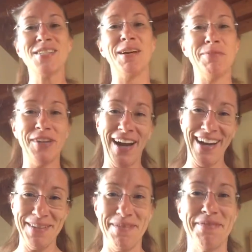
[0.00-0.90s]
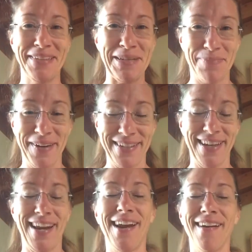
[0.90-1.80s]
so I'm trying to be really
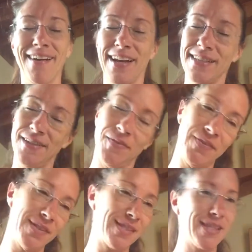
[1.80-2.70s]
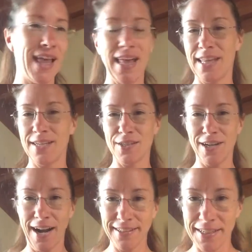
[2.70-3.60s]
present here and I still feel slightly
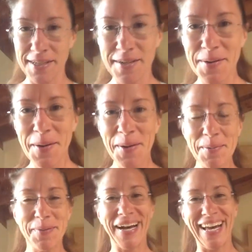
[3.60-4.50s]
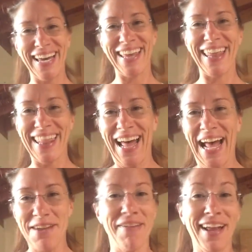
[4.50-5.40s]
distracted by
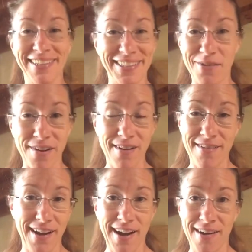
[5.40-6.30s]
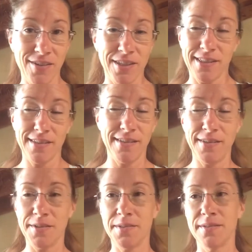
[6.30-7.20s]
that event going on right now, just
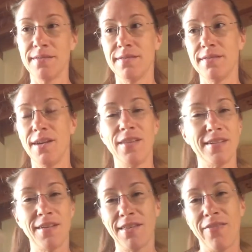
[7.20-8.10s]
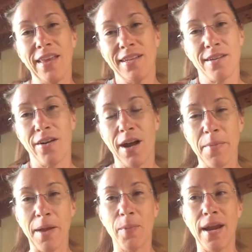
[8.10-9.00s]
to, you know, these are the feelings that are
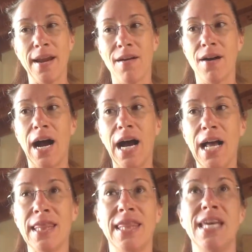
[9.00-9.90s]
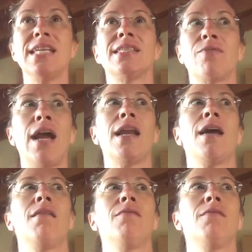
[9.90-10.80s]
coming up right now. This right
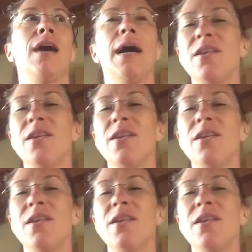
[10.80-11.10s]
now, I